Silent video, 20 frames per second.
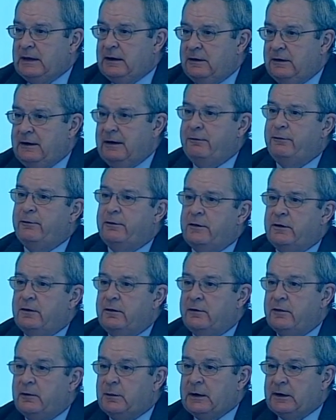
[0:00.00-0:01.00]
different
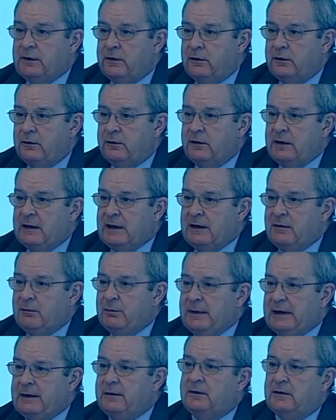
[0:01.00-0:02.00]
from others and
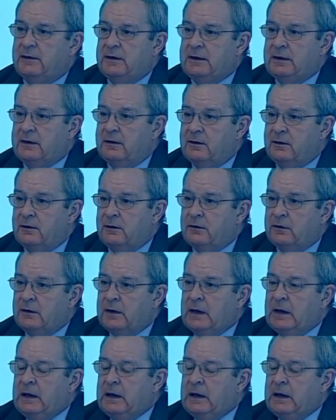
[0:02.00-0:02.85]
better than others,